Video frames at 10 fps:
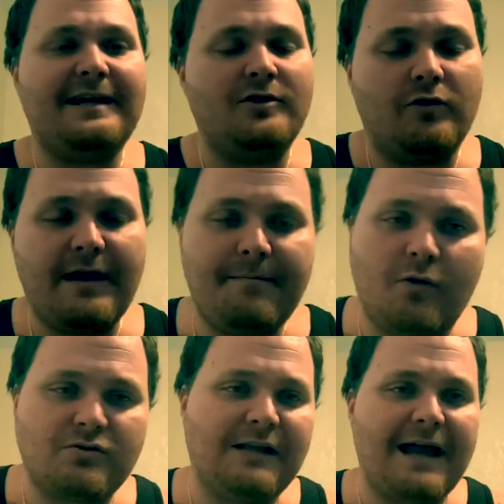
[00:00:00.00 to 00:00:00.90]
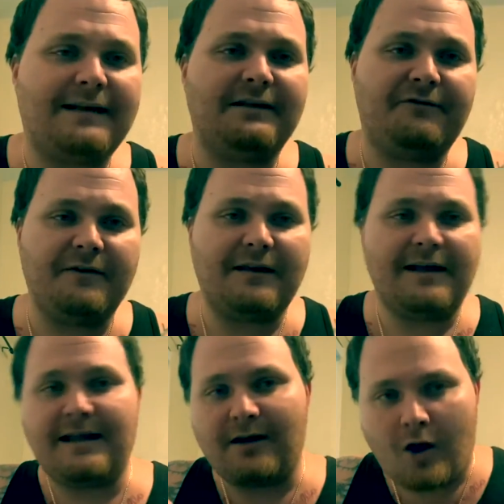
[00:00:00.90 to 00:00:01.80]
You know, they most likely feel like
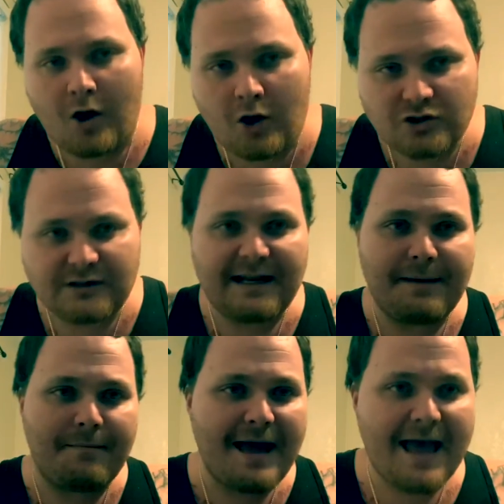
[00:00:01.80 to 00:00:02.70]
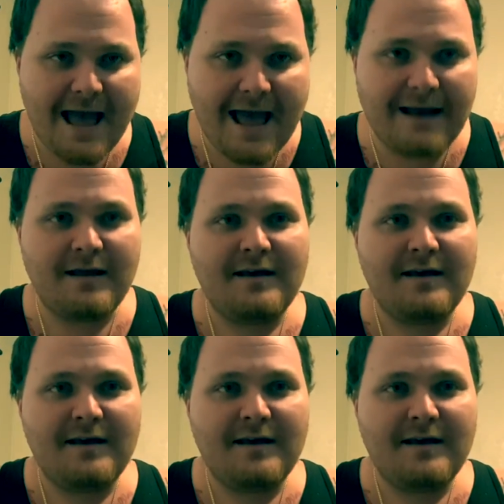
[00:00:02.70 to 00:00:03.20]
they lost and they mad.